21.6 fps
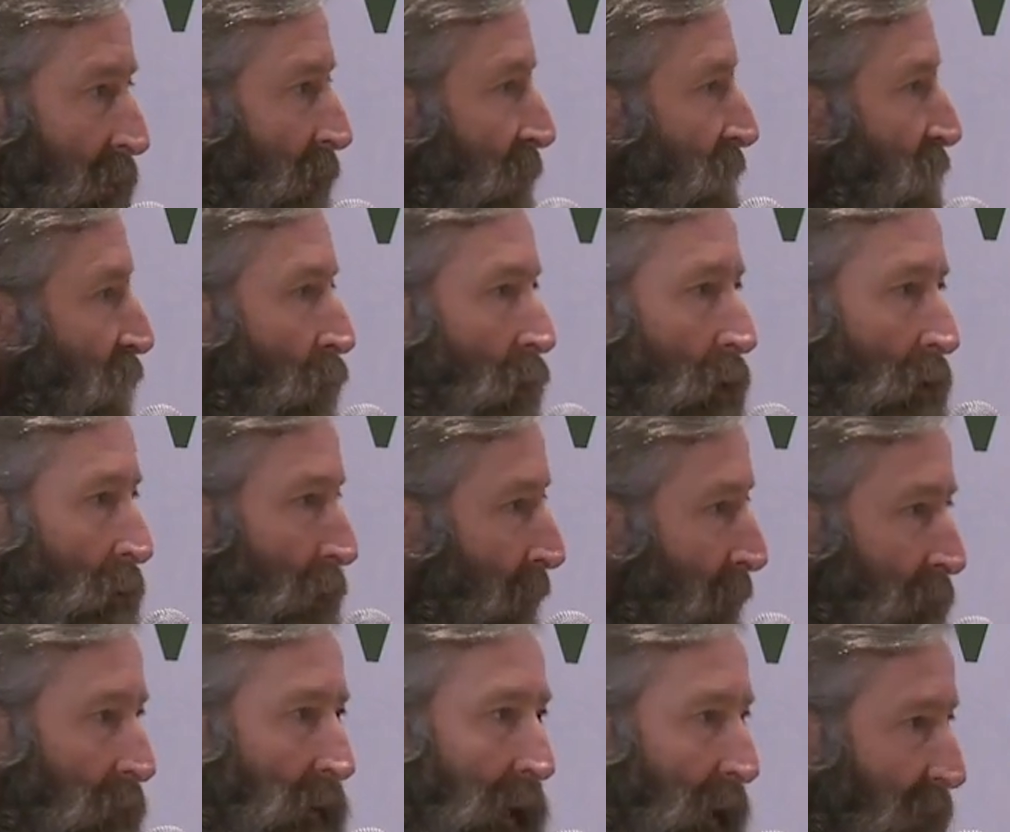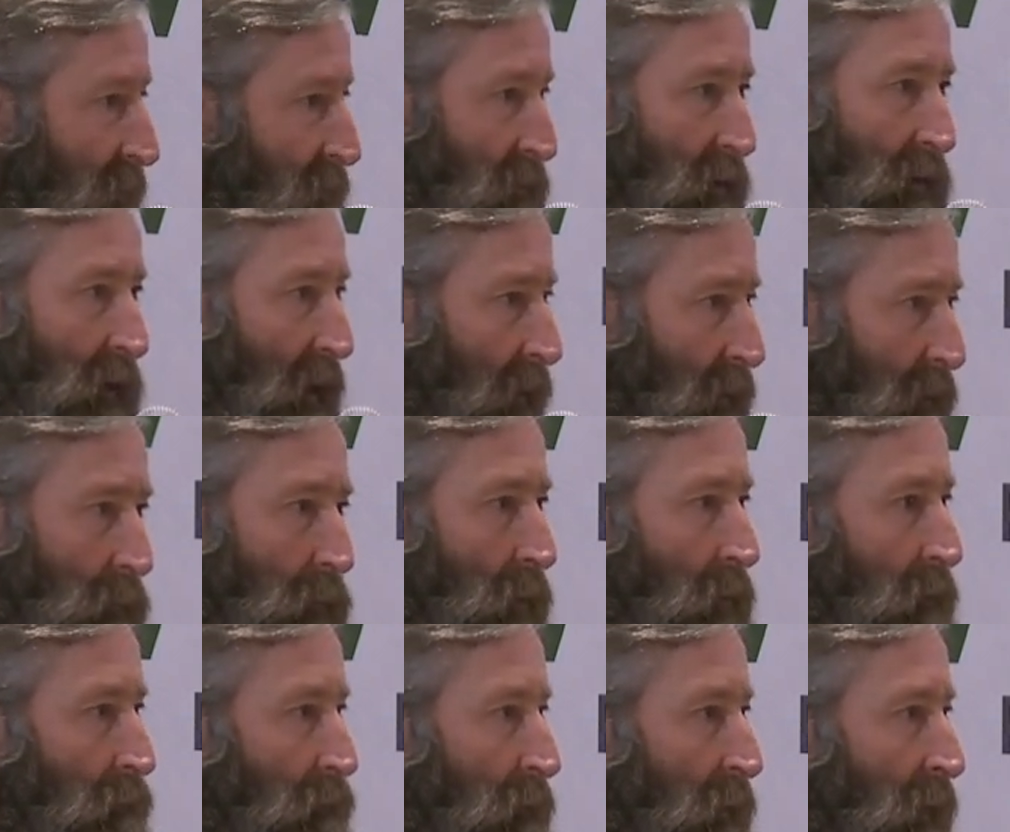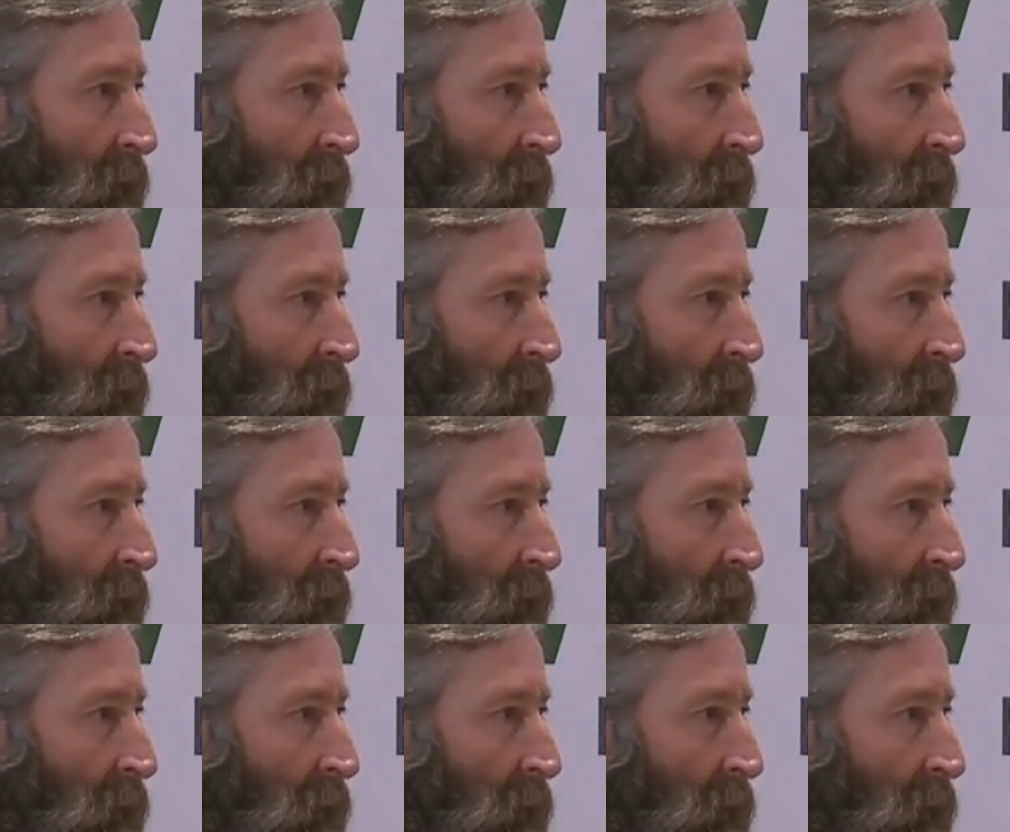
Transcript: It's all now tax deductible